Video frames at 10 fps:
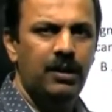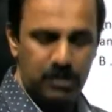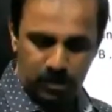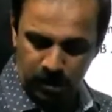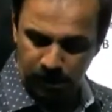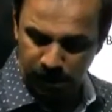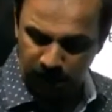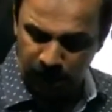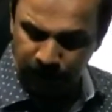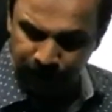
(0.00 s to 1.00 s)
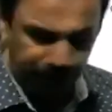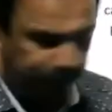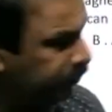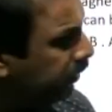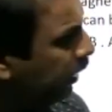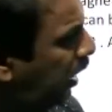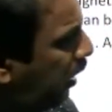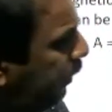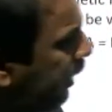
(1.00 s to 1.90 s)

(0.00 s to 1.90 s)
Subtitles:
So we